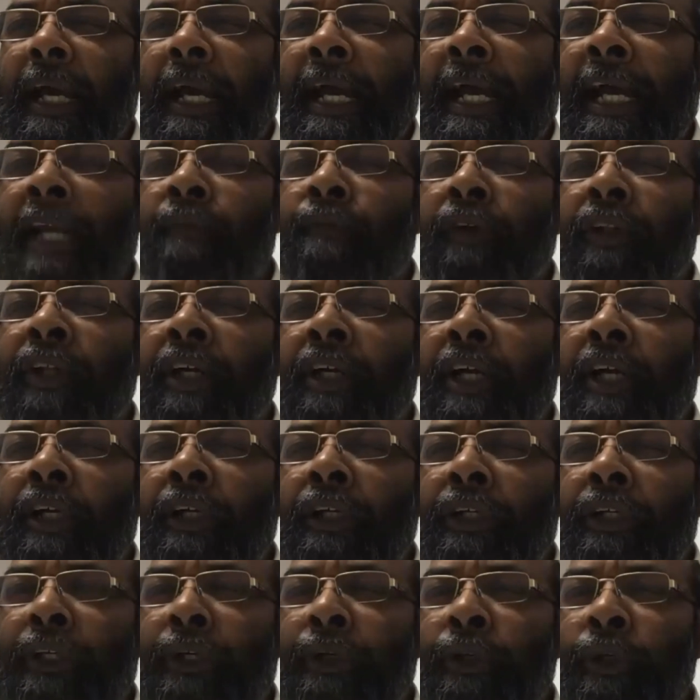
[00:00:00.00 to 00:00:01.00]
and for the
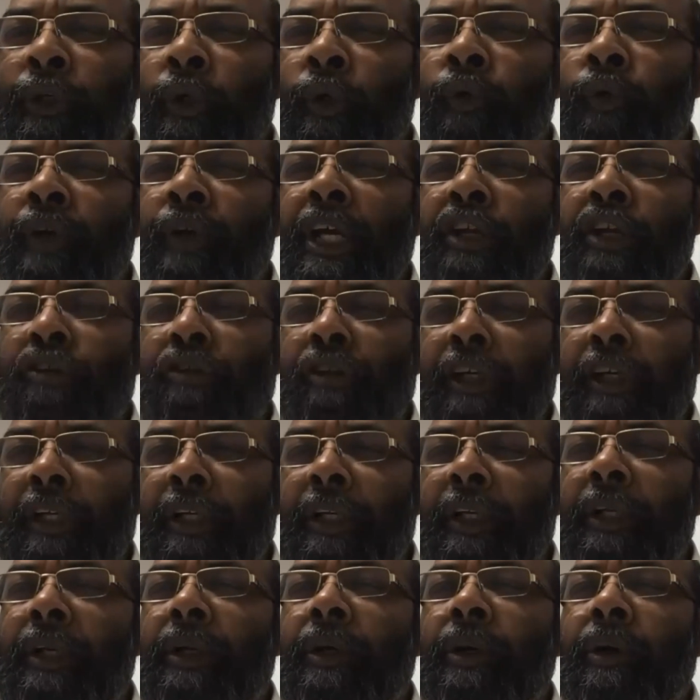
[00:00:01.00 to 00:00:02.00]

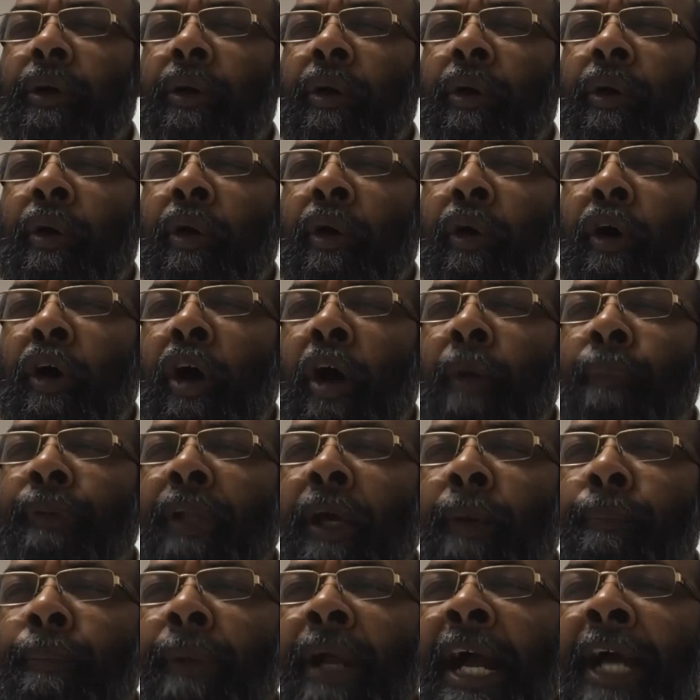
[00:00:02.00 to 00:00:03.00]
continuation of
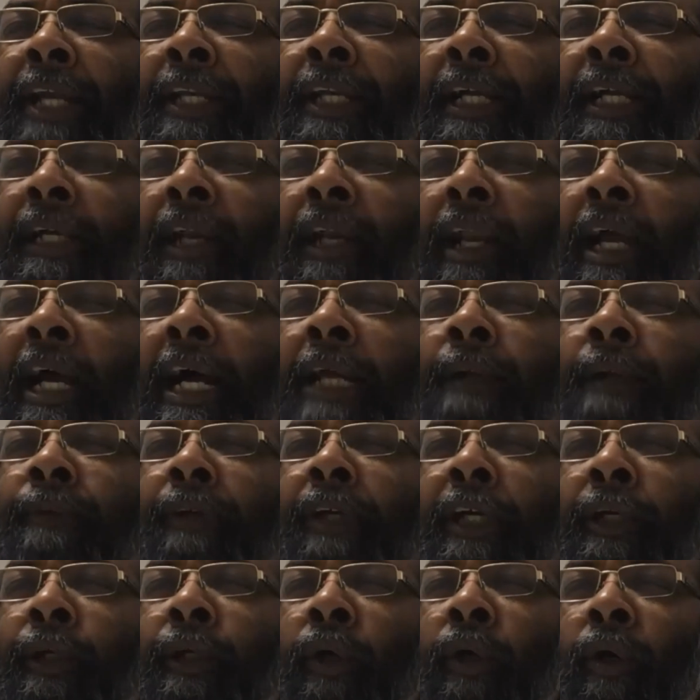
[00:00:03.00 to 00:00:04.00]
the married life
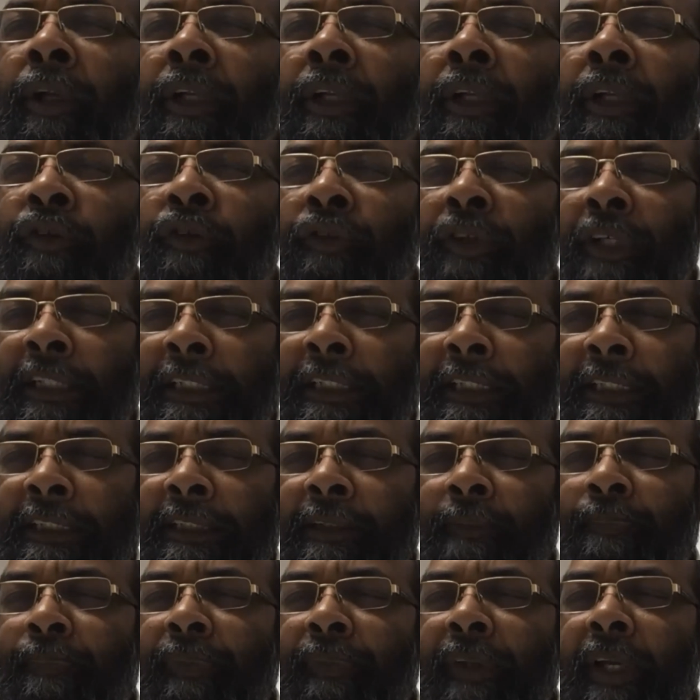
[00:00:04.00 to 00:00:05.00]
here on this
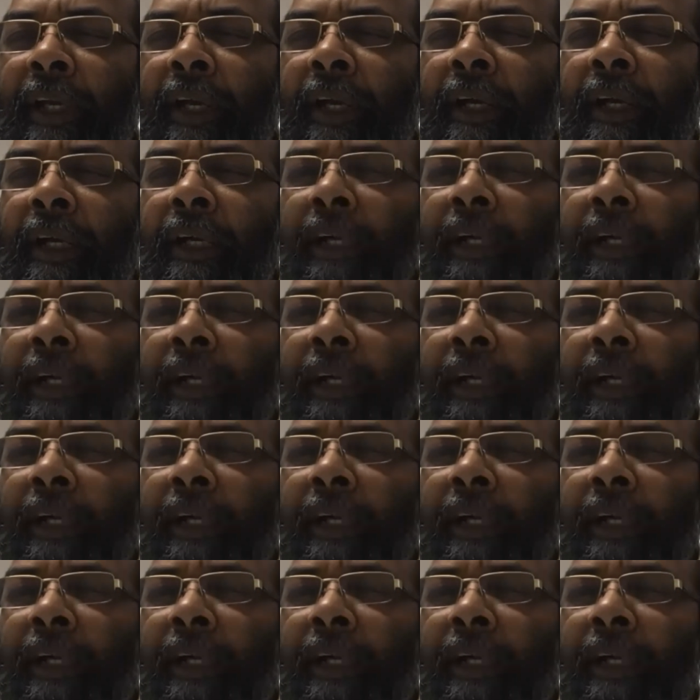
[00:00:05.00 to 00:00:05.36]
earth,